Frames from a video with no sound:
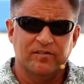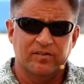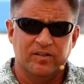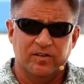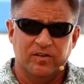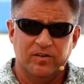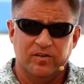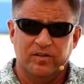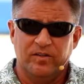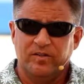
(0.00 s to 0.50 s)

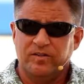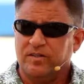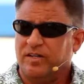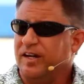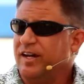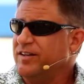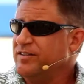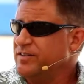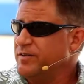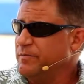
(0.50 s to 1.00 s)
given notice.
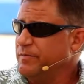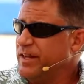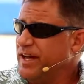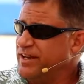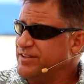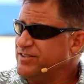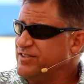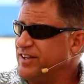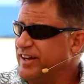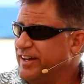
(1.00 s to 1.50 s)
I asked him
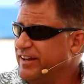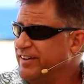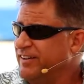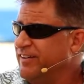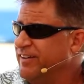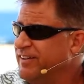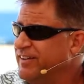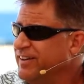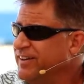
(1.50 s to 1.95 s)
last night